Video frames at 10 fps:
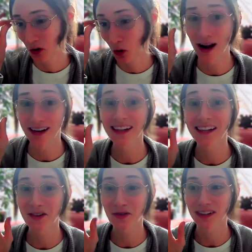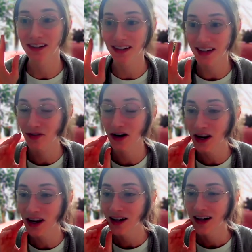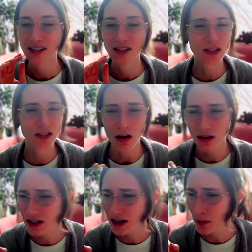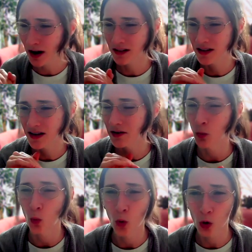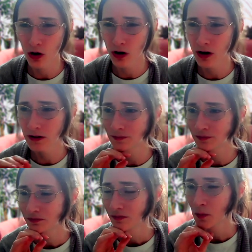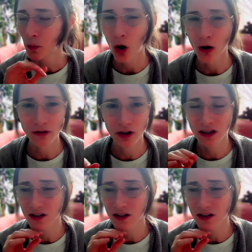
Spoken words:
quite literally, like very scarcity mindset, war, poverty.